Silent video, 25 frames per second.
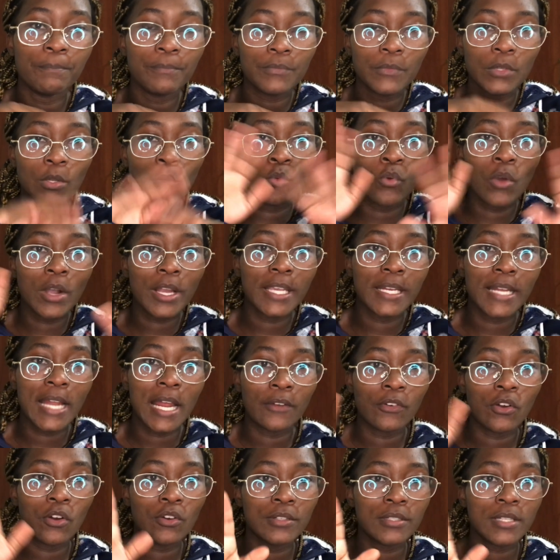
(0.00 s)
walking
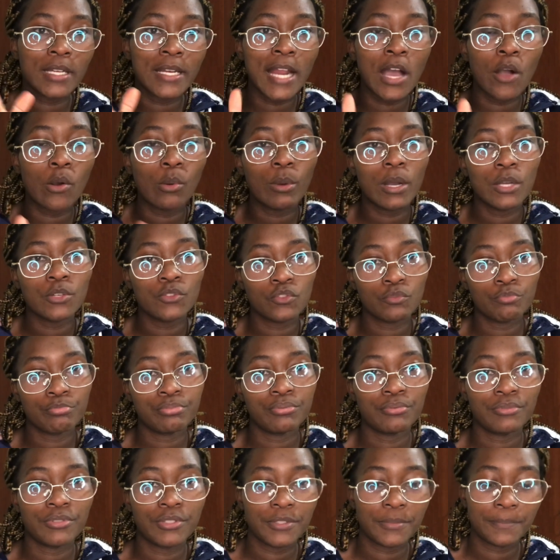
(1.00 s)
around, now want to
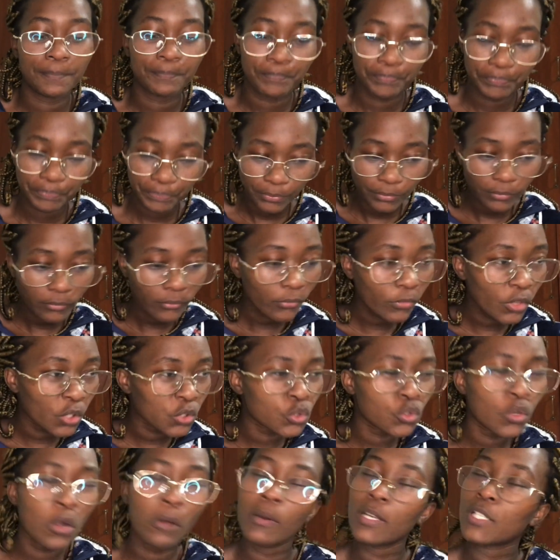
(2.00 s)
push.
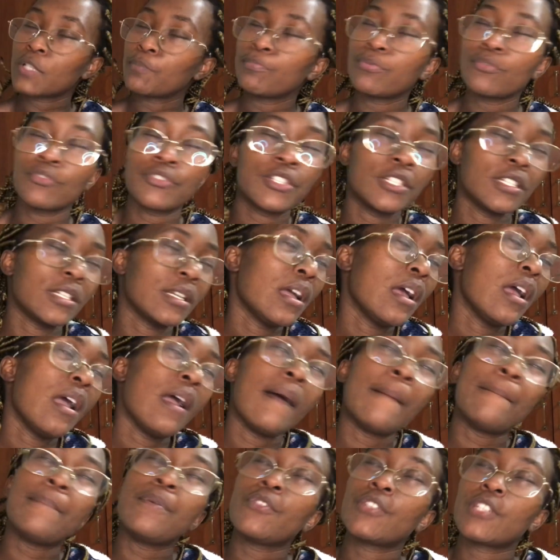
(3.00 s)
So I was pushing.
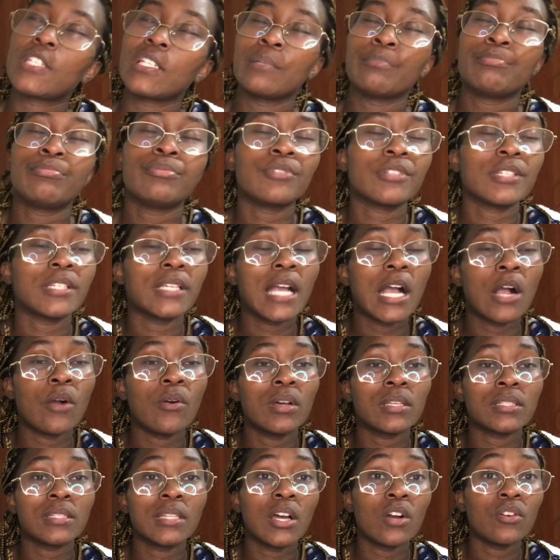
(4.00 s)
I was
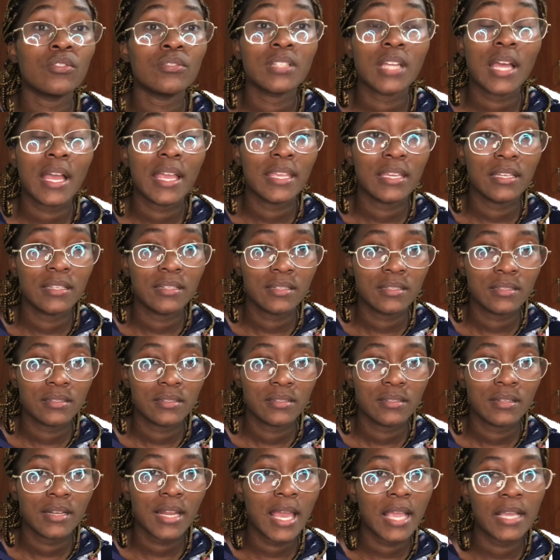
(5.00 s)
now tired.
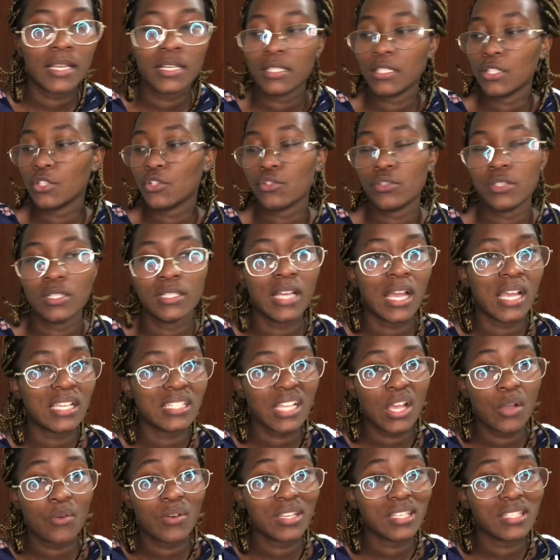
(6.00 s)
Like literally, guys, I
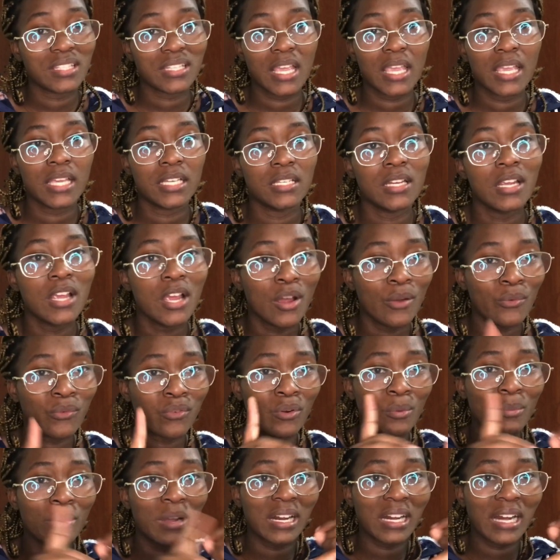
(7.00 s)
was tired.
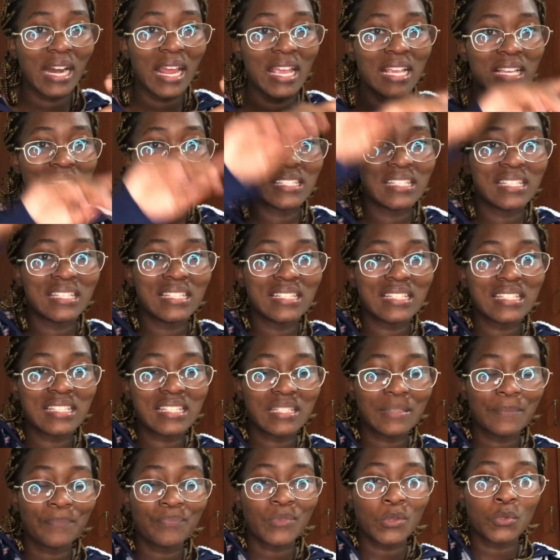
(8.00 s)
From crying since
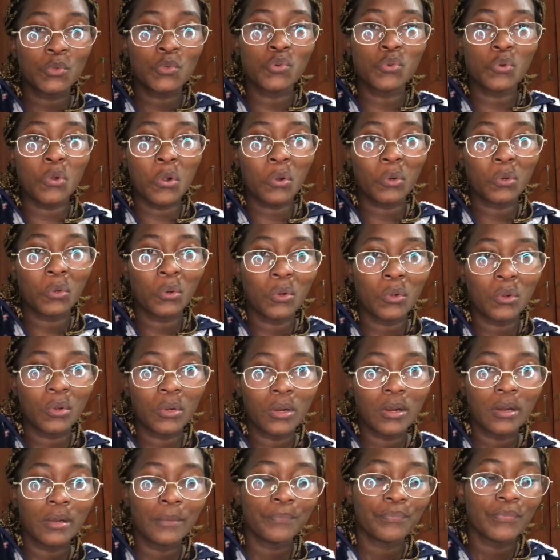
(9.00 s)
2 o'clock
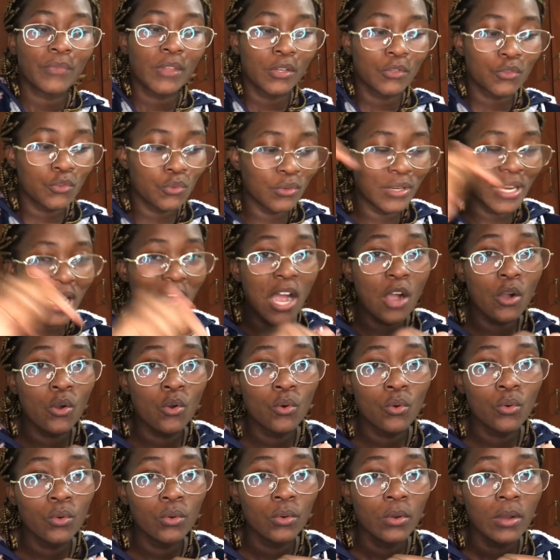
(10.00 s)
to now
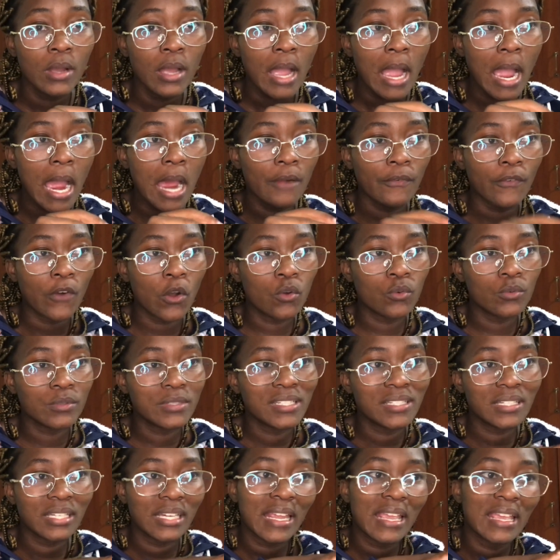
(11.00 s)
around
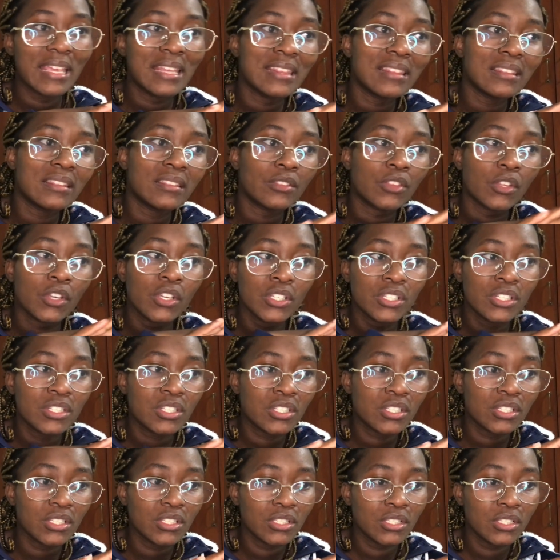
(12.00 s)

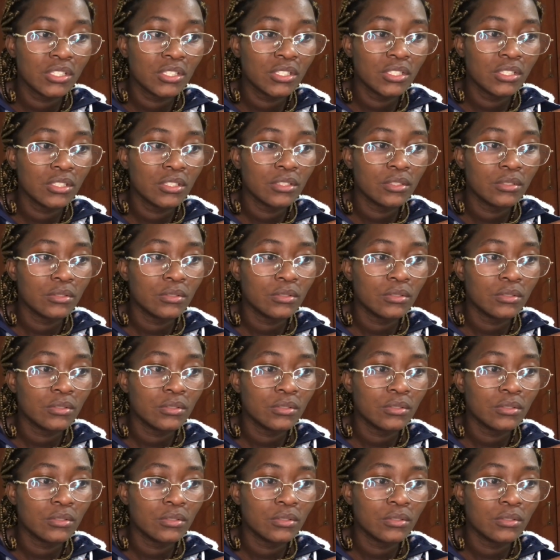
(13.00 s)
10:30.